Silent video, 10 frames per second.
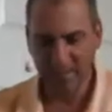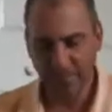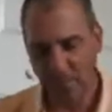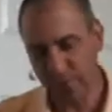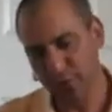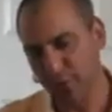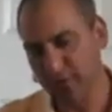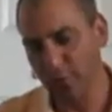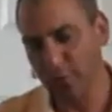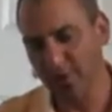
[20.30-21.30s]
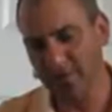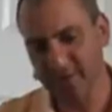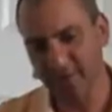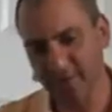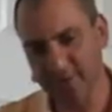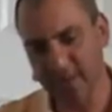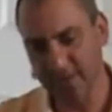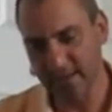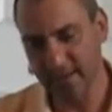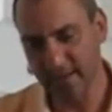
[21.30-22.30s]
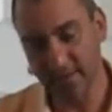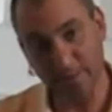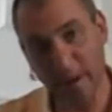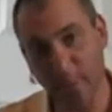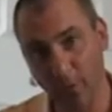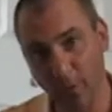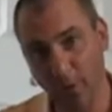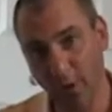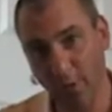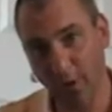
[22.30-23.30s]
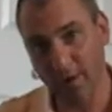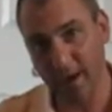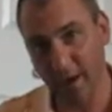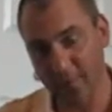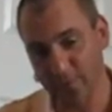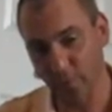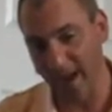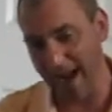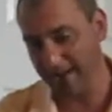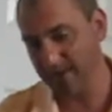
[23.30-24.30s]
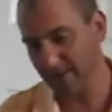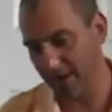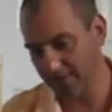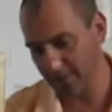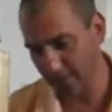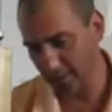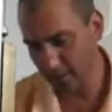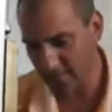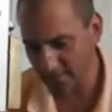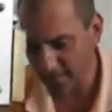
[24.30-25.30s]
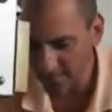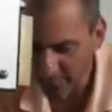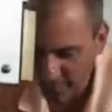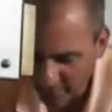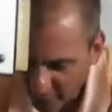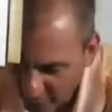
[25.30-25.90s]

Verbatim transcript: I'm going to show you a little bit of a different technique. The spot we're working on right now is wax. Smiley's going to go ahead and come down here.